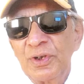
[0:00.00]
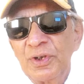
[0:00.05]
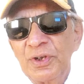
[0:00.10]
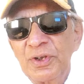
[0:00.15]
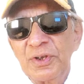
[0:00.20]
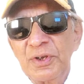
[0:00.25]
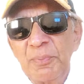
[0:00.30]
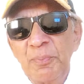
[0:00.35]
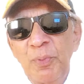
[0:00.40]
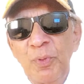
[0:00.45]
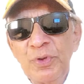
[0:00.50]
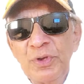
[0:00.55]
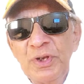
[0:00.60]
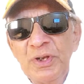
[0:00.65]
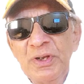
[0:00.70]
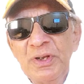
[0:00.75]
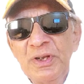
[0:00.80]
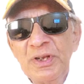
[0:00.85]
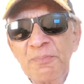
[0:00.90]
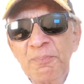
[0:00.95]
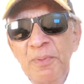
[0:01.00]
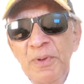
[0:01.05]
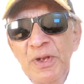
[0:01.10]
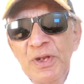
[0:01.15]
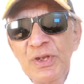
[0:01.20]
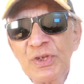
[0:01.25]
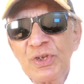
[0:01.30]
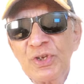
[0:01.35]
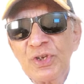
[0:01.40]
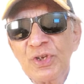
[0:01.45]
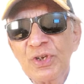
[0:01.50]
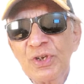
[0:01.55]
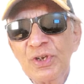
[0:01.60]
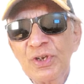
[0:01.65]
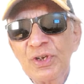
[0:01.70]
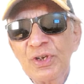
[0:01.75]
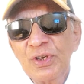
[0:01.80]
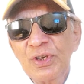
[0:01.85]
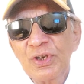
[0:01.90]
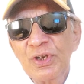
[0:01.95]
The reporting speech,
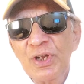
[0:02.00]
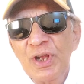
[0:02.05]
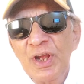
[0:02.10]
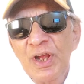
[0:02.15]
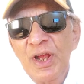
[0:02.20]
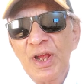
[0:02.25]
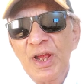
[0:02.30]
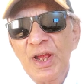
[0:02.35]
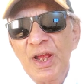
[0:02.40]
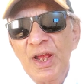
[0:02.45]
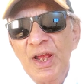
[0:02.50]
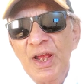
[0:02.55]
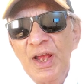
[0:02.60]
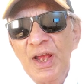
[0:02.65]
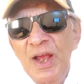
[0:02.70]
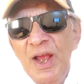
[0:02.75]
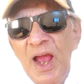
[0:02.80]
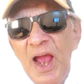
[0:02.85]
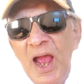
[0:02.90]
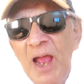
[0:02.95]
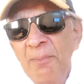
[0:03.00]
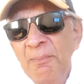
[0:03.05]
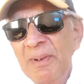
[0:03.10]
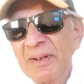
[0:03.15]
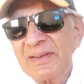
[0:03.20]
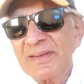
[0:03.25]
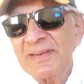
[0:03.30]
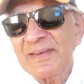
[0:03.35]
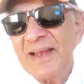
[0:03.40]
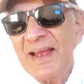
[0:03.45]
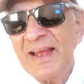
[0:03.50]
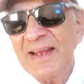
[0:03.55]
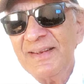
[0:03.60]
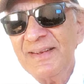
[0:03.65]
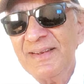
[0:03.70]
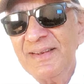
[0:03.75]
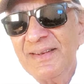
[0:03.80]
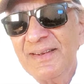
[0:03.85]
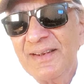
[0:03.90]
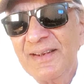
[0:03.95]
Ahmad
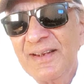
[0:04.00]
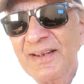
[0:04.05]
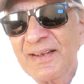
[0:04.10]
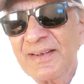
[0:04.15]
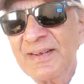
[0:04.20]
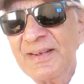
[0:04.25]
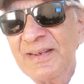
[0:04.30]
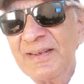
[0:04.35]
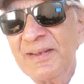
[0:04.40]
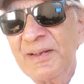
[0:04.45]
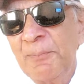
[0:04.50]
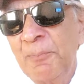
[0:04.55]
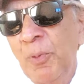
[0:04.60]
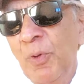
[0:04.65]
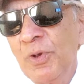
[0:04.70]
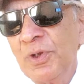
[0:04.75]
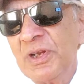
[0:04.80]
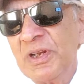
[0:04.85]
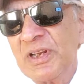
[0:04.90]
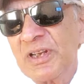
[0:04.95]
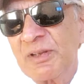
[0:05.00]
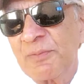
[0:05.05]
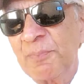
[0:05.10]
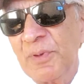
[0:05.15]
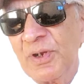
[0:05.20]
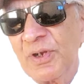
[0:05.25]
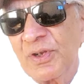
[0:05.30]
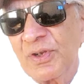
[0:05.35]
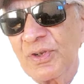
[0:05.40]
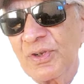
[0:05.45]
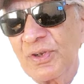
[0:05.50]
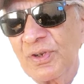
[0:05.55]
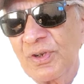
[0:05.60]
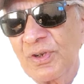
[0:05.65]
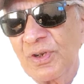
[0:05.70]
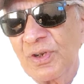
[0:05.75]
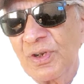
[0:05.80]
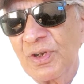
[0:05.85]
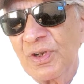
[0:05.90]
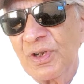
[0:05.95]
said, it is reporting speech.
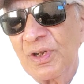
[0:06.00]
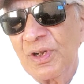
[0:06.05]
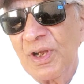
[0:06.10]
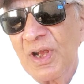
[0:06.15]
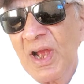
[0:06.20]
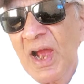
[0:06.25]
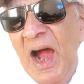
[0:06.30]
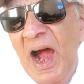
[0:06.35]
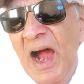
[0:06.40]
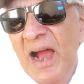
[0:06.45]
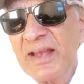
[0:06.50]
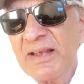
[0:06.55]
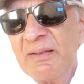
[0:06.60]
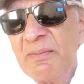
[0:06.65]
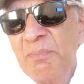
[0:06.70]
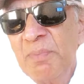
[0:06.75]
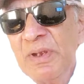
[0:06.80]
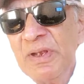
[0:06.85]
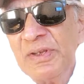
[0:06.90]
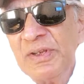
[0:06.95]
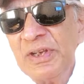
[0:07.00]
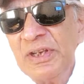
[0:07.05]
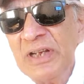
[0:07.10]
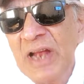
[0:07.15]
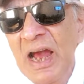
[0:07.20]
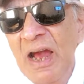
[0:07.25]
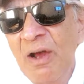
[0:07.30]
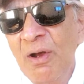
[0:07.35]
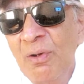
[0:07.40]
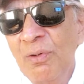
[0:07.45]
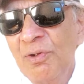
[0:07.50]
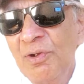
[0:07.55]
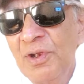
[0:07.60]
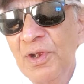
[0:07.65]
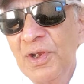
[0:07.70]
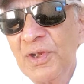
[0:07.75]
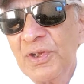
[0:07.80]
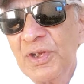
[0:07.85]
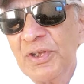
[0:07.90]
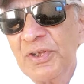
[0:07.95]
I am busy now,
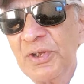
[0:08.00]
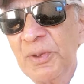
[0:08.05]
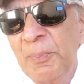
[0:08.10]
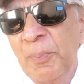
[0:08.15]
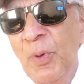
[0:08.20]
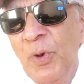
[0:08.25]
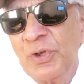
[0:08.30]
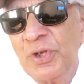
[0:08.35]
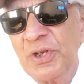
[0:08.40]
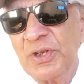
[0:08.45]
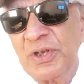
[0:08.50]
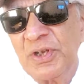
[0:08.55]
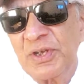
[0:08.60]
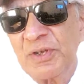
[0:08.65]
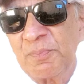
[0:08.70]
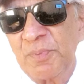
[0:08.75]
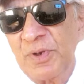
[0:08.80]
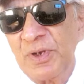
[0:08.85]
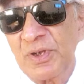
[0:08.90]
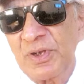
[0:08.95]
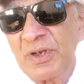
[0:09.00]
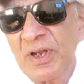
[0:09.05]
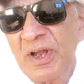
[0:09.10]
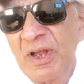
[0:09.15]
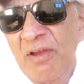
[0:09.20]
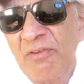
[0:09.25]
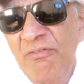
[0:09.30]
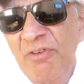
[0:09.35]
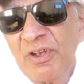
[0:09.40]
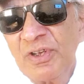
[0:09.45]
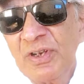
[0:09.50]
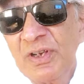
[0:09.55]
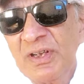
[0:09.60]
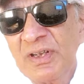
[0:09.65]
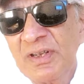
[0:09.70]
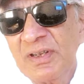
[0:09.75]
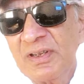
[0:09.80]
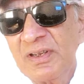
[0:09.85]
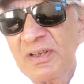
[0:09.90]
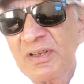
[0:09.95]
it is reported speech, which
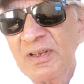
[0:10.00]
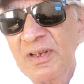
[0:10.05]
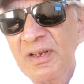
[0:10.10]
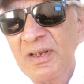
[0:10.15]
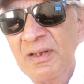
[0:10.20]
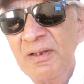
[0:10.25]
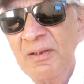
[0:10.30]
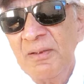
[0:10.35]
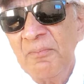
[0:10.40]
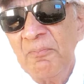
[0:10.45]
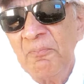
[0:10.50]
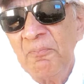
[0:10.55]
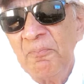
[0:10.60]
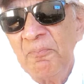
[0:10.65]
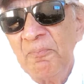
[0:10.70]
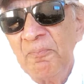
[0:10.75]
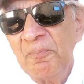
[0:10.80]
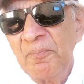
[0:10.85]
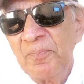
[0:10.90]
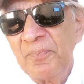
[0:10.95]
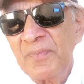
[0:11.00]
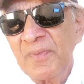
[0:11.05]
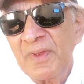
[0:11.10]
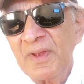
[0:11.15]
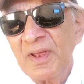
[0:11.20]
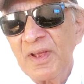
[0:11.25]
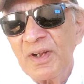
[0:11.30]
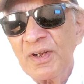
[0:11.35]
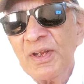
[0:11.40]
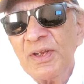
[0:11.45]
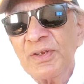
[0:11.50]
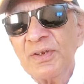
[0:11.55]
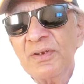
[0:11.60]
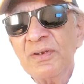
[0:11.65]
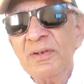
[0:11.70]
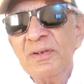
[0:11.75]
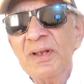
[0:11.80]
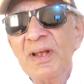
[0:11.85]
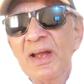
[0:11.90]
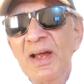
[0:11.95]
is
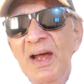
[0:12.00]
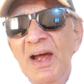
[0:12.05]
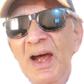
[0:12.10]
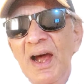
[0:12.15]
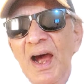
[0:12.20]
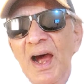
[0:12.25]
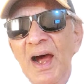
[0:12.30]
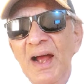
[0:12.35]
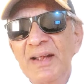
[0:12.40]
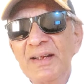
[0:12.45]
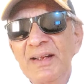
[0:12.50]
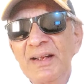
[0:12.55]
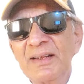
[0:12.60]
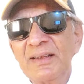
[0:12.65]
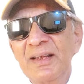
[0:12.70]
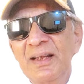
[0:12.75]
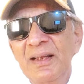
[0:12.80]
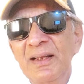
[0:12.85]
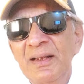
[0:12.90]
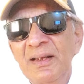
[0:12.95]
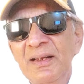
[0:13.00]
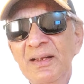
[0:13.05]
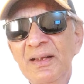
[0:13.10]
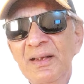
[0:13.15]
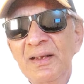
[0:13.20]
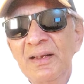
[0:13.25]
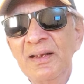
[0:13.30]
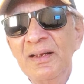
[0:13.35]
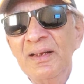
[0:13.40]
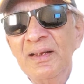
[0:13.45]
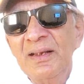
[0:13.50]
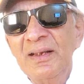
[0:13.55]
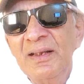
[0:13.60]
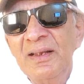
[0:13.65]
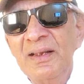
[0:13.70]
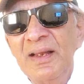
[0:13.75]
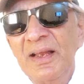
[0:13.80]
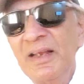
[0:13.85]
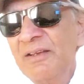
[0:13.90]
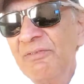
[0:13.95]
written under the
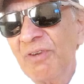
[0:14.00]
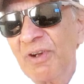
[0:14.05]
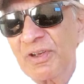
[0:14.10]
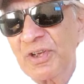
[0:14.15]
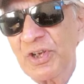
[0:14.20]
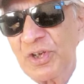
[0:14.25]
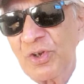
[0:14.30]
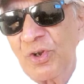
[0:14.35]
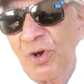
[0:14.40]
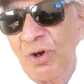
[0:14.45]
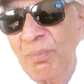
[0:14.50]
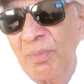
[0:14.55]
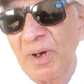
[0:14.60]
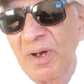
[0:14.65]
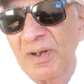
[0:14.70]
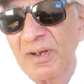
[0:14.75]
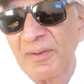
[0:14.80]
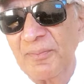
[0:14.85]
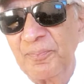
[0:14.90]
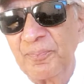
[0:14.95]
inverted comma.